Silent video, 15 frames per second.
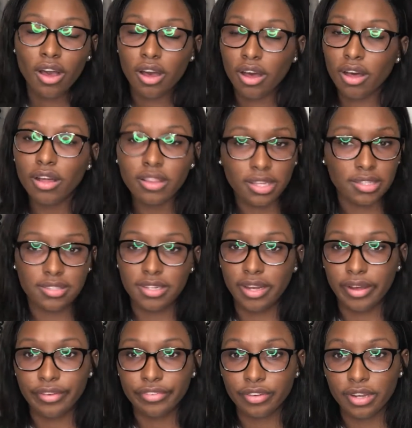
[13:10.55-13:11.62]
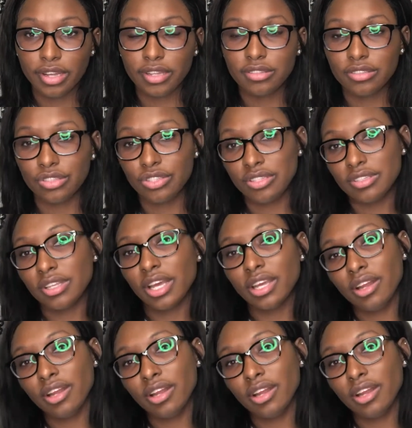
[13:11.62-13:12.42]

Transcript: All this stuff, right? So she's like,